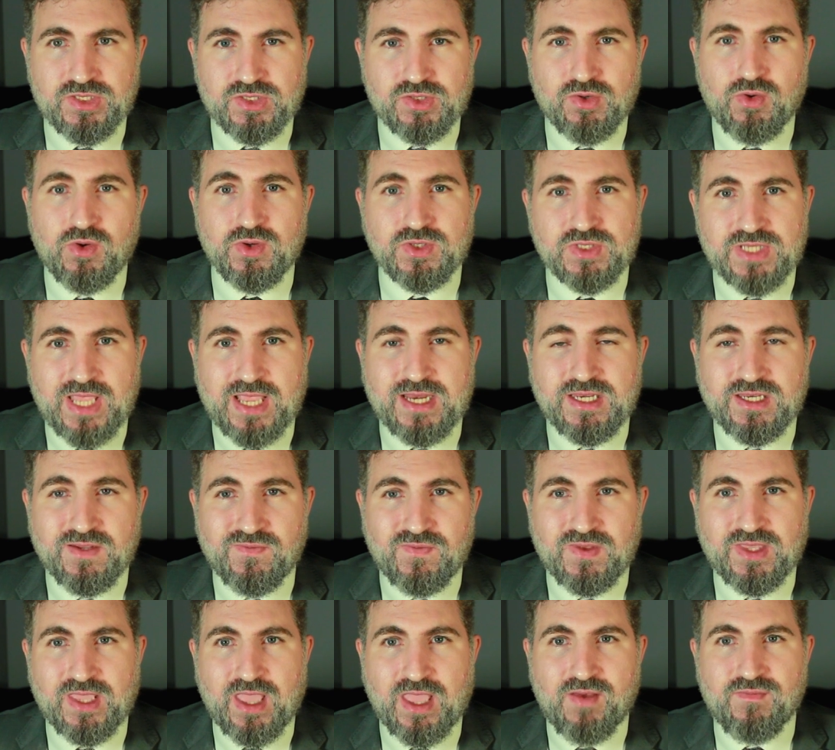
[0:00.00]
strong
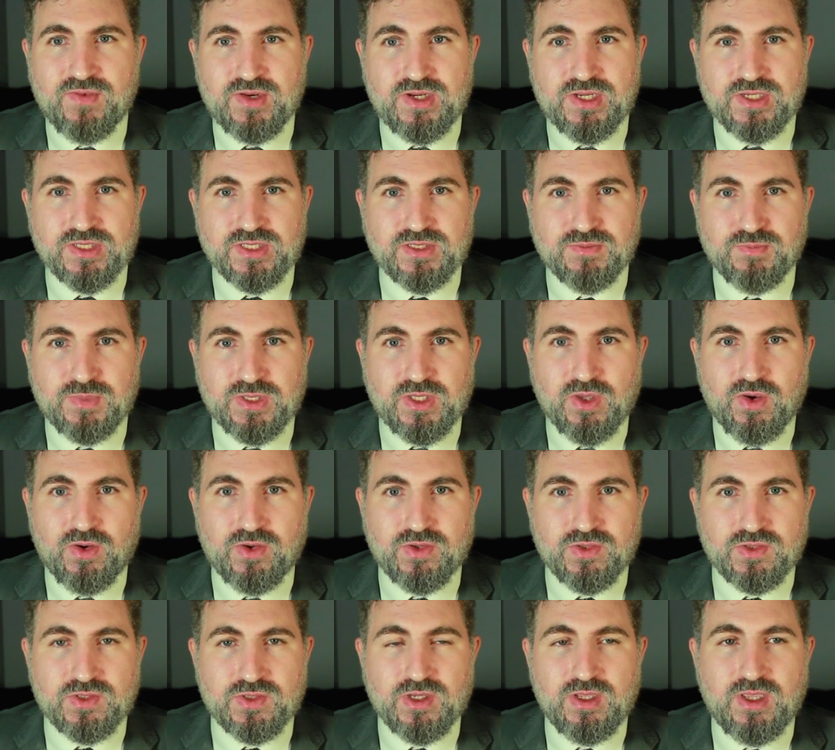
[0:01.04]
scientific evidence
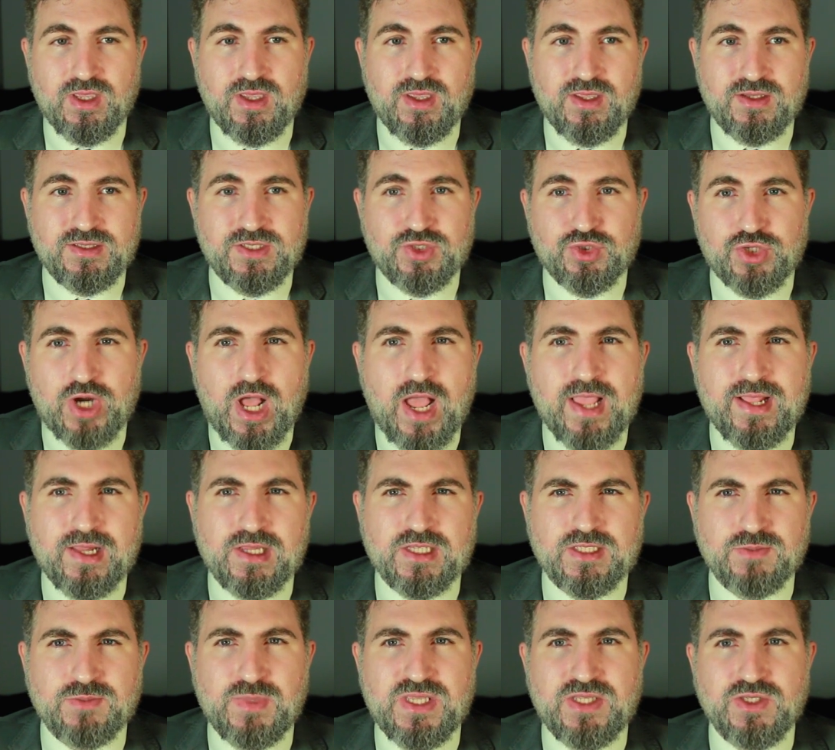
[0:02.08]
because
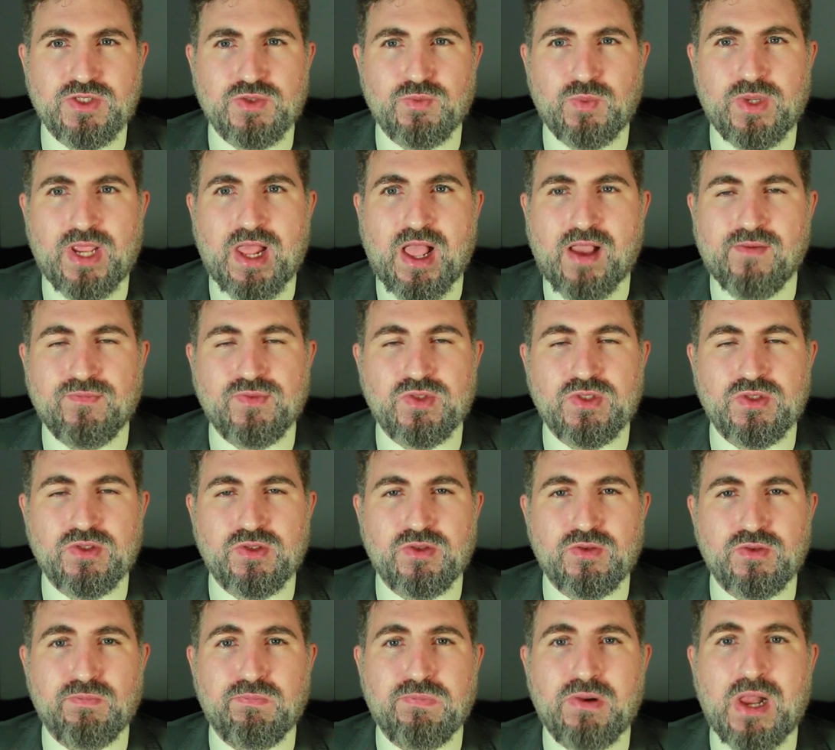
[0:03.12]
trials means we have
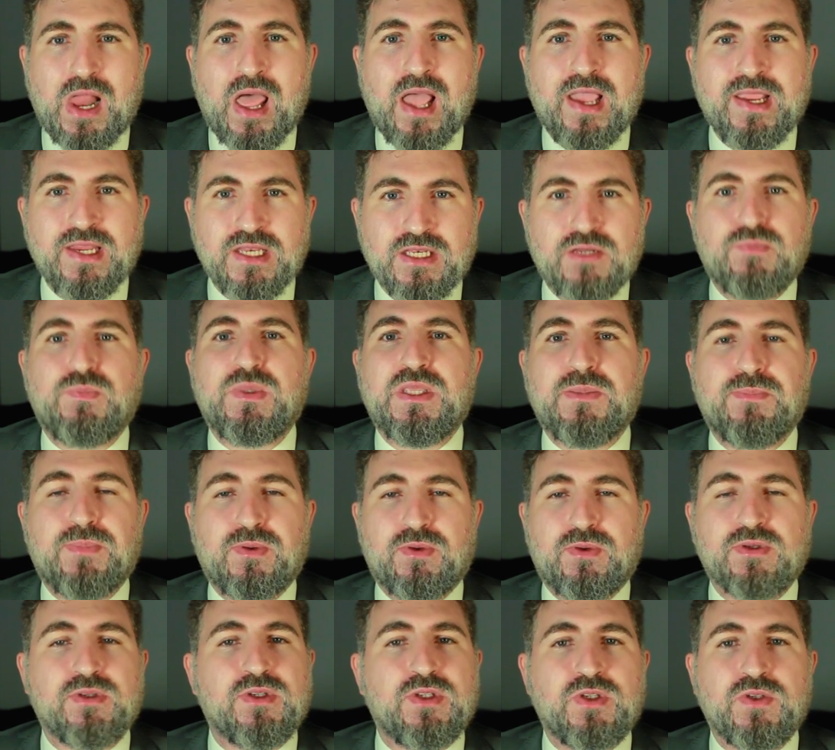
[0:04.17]
to blind
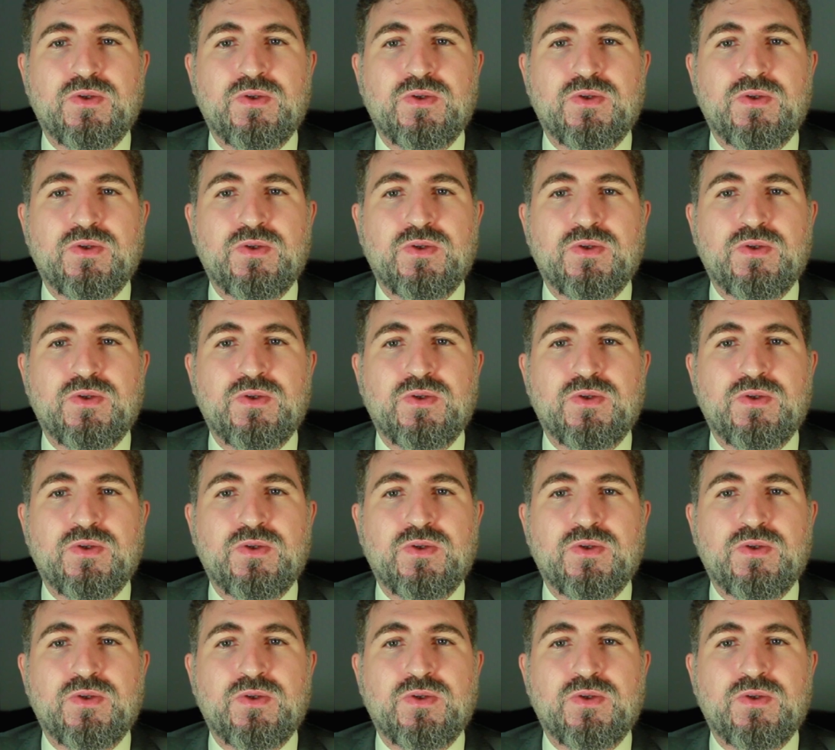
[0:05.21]
people.